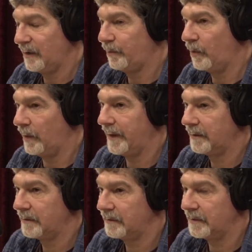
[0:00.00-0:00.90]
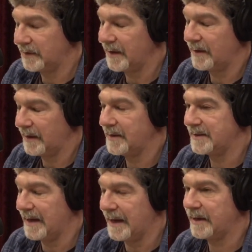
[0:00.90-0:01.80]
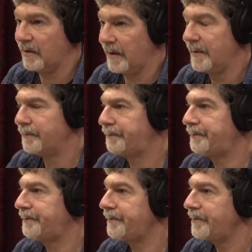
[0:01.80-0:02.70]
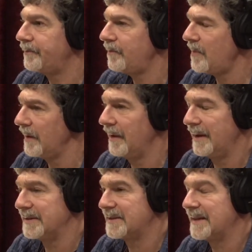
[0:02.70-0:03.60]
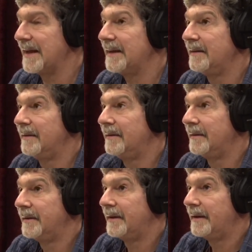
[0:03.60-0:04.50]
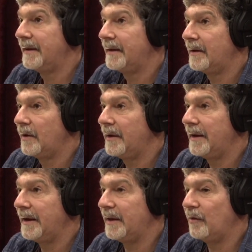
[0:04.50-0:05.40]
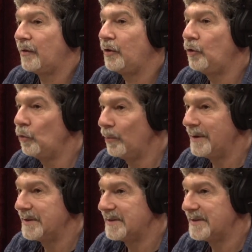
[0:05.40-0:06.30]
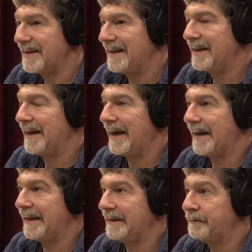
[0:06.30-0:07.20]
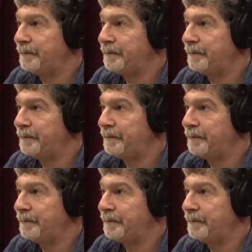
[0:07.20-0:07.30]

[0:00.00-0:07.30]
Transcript: point, which I think is accurate, is that it is humans in an